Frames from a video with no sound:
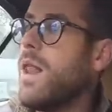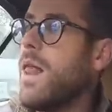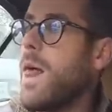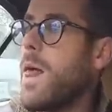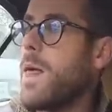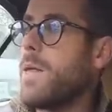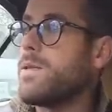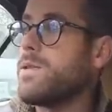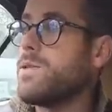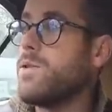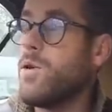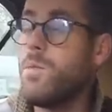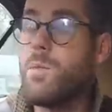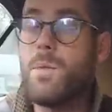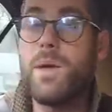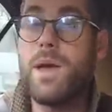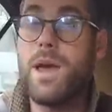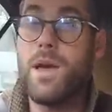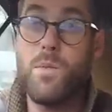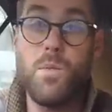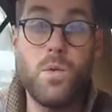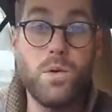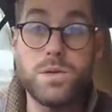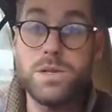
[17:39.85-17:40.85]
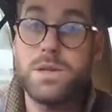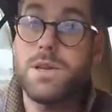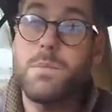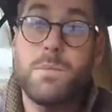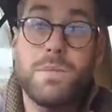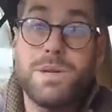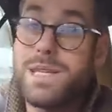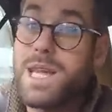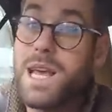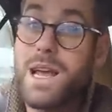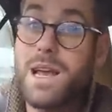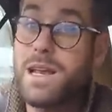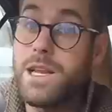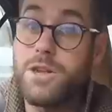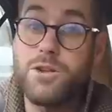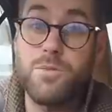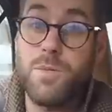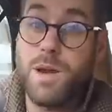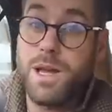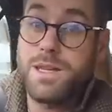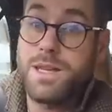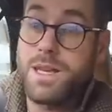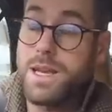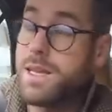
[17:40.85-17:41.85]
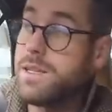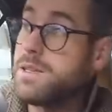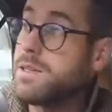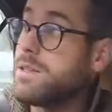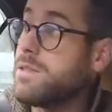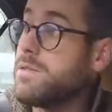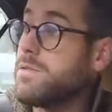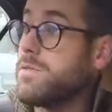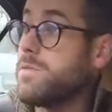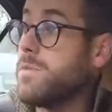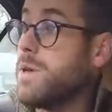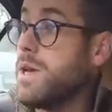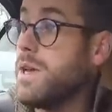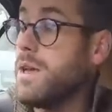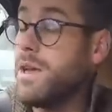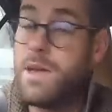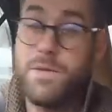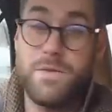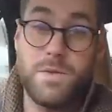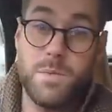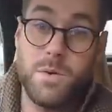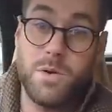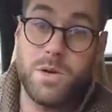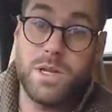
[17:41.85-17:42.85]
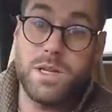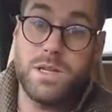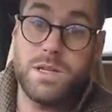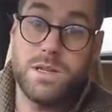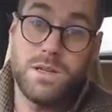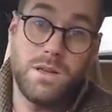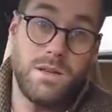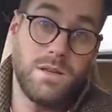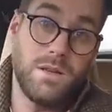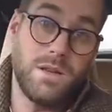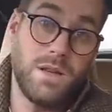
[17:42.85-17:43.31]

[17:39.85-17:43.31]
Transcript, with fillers: It's not. It wasn't a particularly dramatic incident for me, if I'm honest.